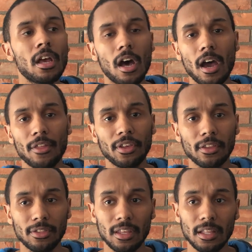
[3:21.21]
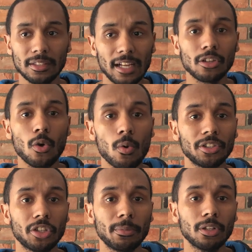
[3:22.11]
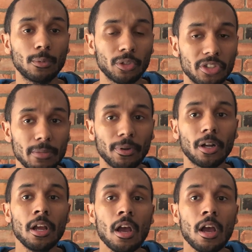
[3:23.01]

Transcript: I think the technical one's going to be a little more deeper.